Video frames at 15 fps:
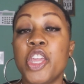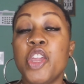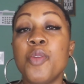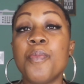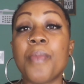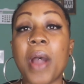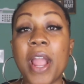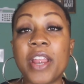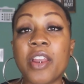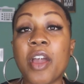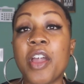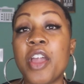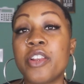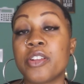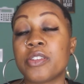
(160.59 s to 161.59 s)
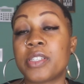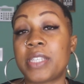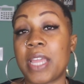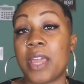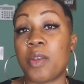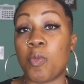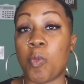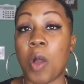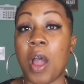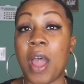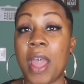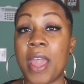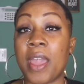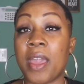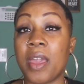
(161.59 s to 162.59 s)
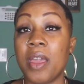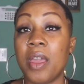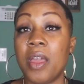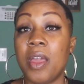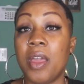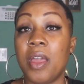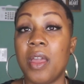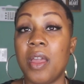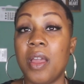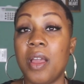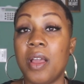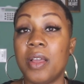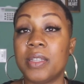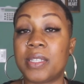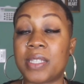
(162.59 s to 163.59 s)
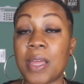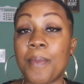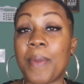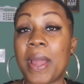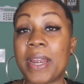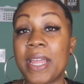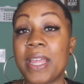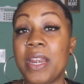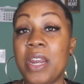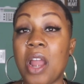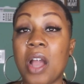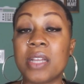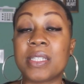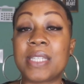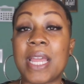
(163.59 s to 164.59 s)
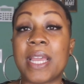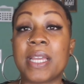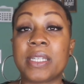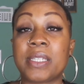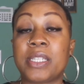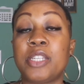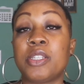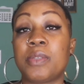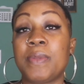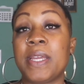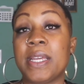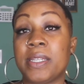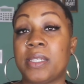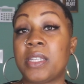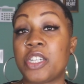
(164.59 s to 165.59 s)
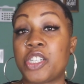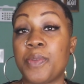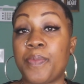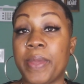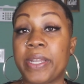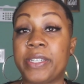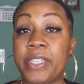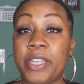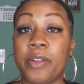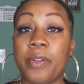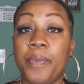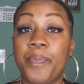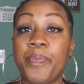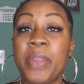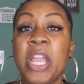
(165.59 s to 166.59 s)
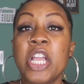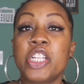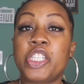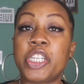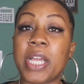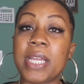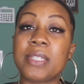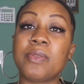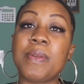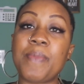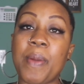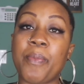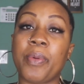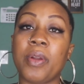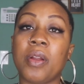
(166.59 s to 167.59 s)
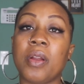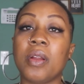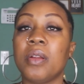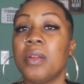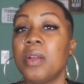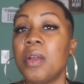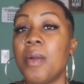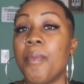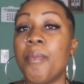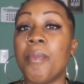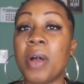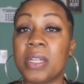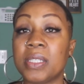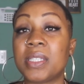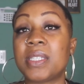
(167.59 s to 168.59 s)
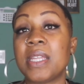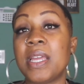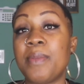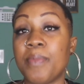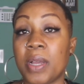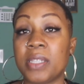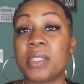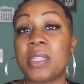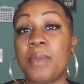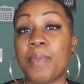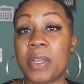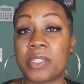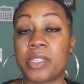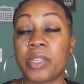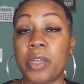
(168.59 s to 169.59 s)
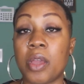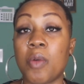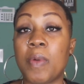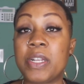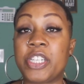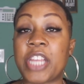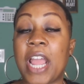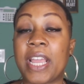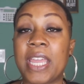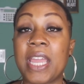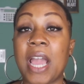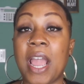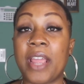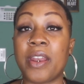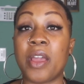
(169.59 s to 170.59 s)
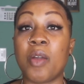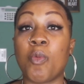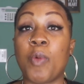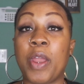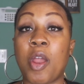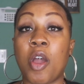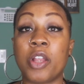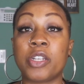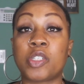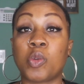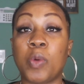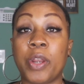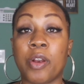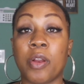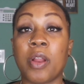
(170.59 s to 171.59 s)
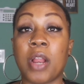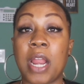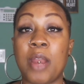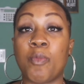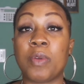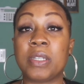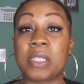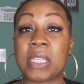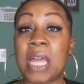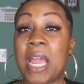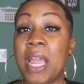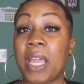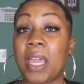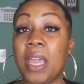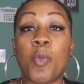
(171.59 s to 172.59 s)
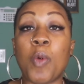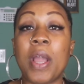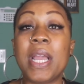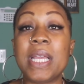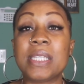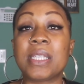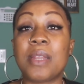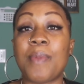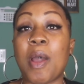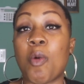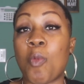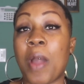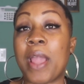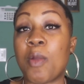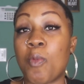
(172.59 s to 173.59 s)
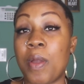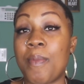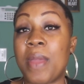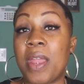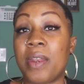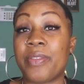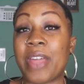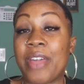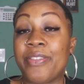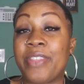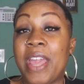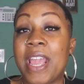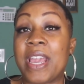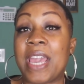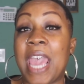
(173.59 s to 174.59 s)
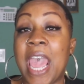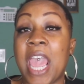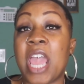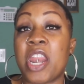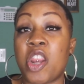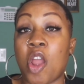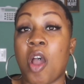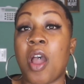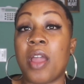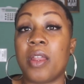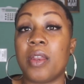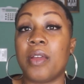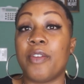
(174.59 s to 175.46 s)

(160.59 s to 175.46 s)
you might not understand why somebody not saying excuse me is such a big deal. Do you guys remember months and months and months ago when Jackie Aina went on Twitter and was like, What is it about white women that they cannot